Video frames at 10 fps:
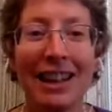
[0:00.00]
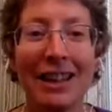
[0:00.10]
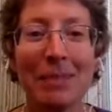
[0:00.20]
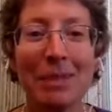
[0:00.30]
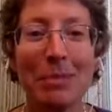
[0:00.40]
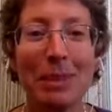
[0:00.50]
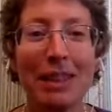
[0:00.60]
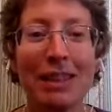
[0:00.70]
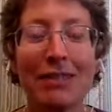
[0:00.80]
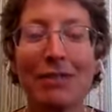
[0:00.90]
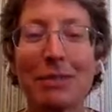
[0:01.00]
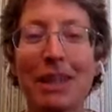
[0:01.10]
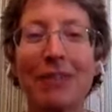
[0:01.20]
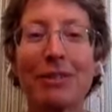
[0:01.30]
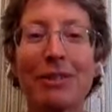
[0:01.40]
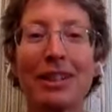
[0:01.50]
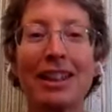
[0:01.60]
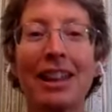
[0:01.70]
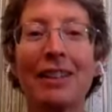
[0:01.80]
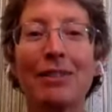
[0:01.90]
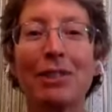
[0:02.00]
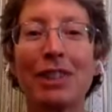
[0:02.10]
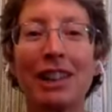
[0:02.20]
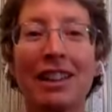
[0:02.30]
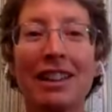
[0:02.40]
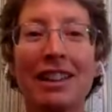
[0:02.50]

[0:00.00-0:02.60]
I'm speaking from Santa Rosa, California.